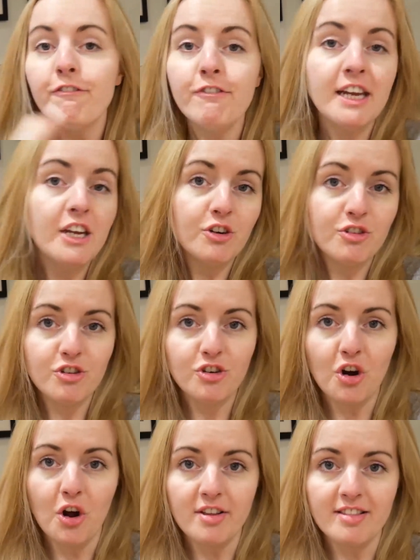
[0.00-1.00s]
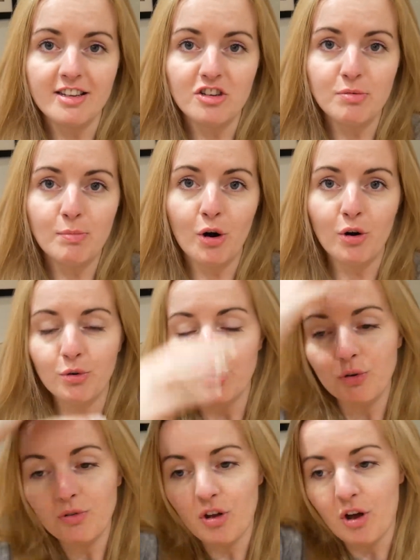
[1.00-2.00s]
fingers crossed that tomorrow
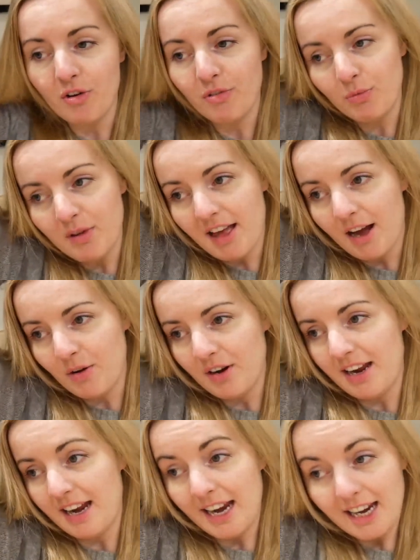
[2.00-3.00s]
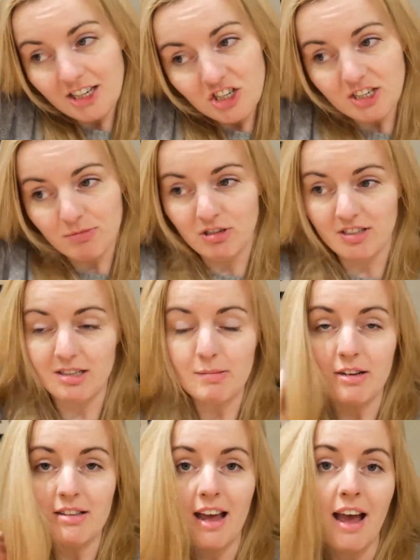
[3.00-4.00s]
goes off without a hitch. I'm just
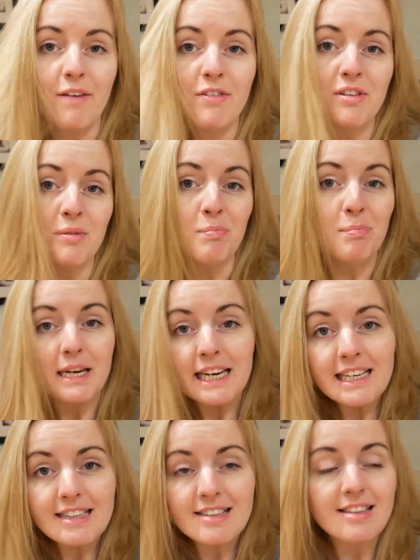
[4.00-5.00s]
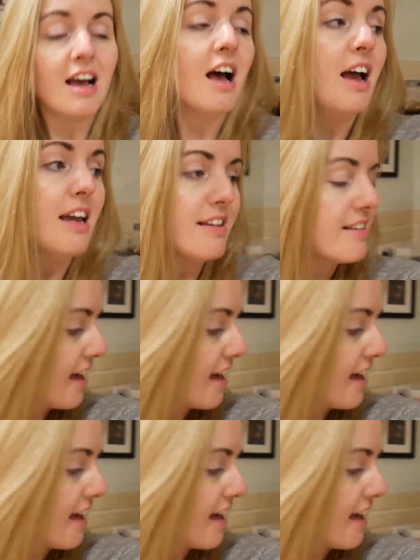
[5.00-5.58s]
about to have some pizza. Is